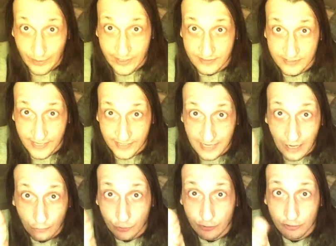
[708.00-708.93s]
what I said.
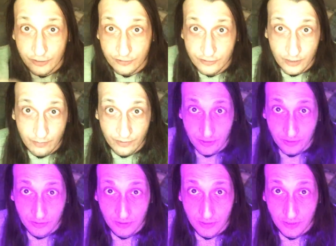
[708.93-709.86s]
How do you learn
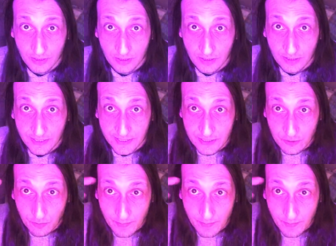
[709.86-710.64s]
something? You